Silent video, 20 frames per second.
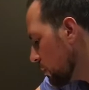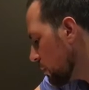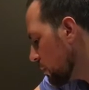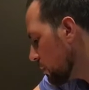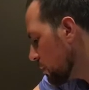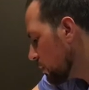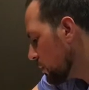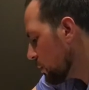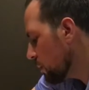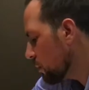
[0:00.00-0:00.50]

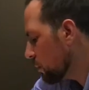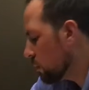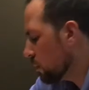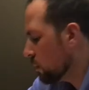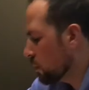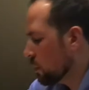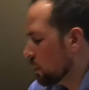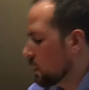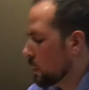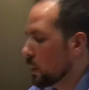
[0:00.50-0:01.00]

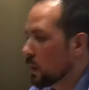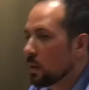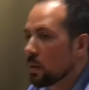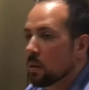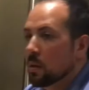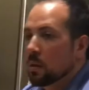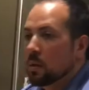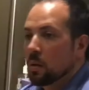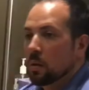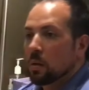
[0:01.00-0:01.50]

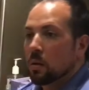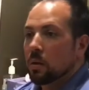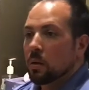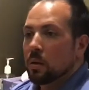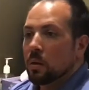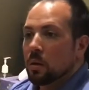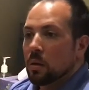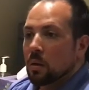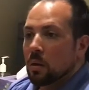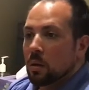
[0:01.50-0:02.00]

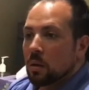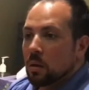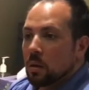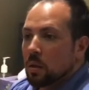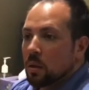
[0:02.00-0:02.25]
Nothing is said.